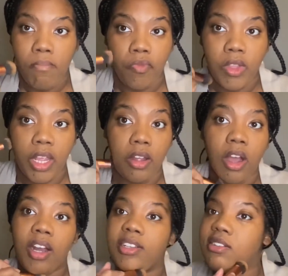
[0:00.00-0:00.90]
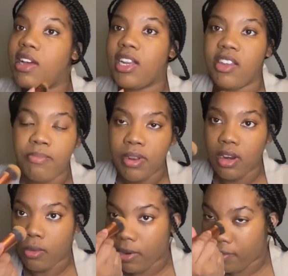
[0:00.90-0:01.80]
And honestly, I didn't even put none on
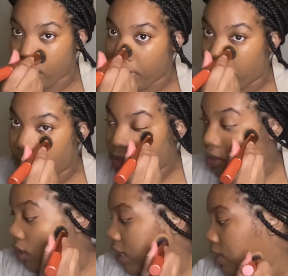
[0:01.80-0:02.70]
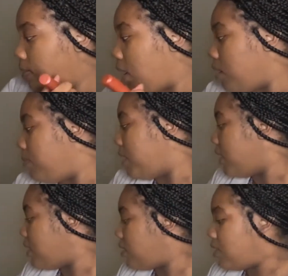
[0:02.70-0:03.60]
my forehead. It's just all at the bottom
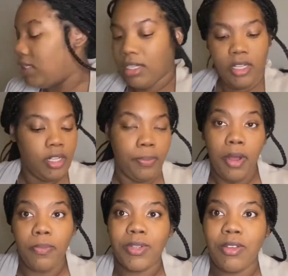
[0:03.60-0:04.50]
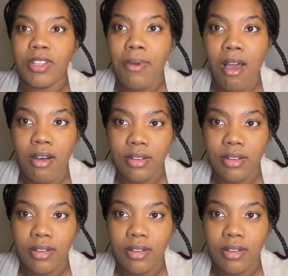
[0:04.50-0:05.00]
because the pump was so small.